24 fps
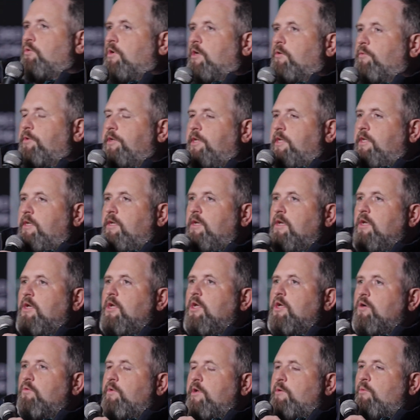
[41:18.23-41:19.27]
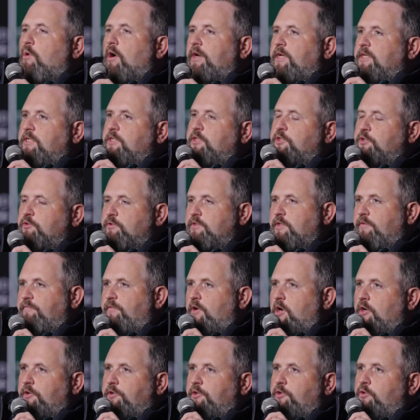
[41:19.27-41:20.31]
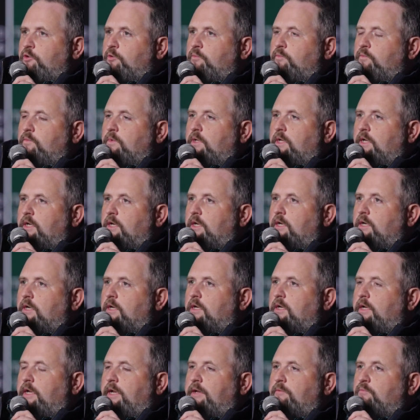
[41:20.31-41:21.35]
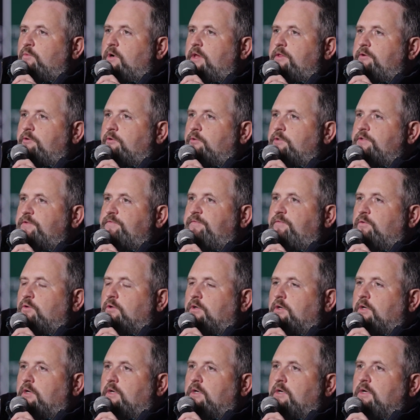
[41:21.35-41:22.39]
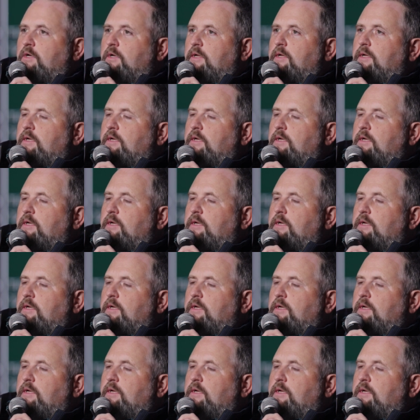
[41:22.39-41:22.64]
where we wanted to use the volume, and whether it was for